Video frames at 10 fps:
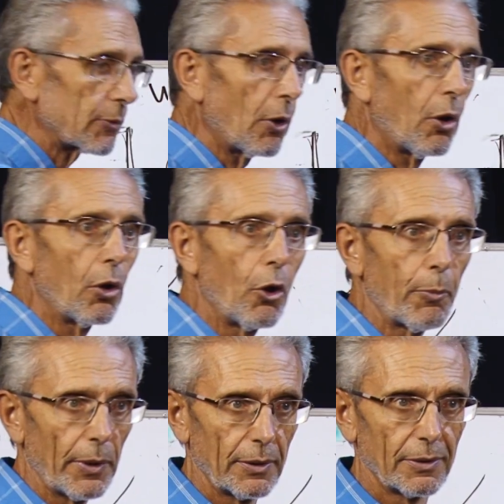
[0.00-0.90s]
the hole
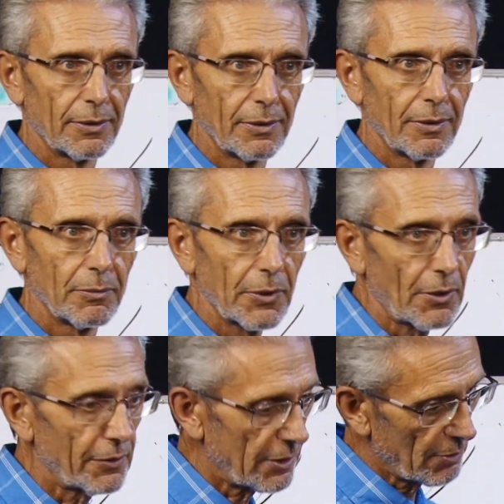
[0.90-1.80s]
open
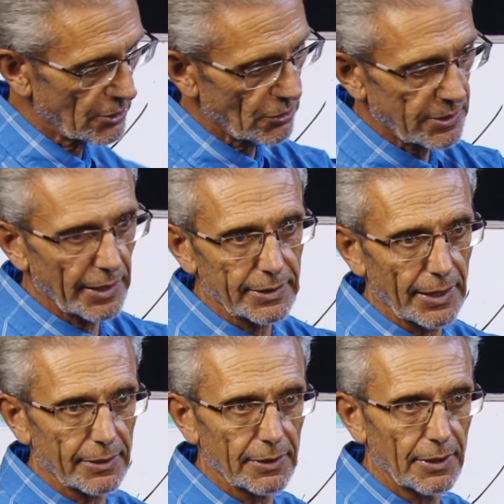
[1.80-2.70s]
because it was just like that.
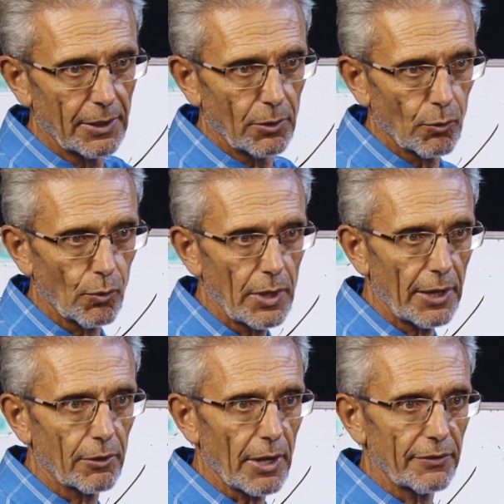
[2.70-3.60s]
We let
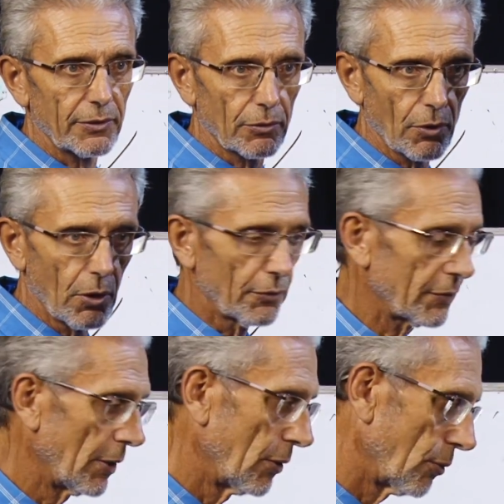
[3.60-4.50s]
it, as it grows,
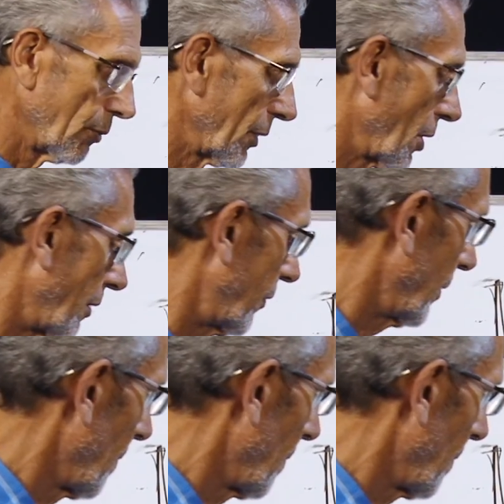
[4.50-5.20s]
we cover.